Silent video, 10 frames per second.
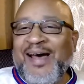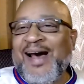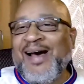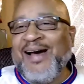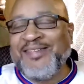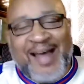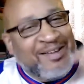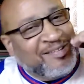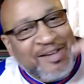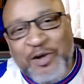
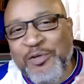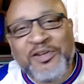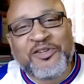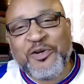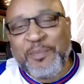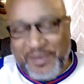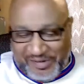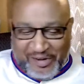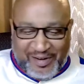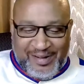I see who the
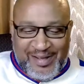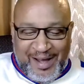troopers are.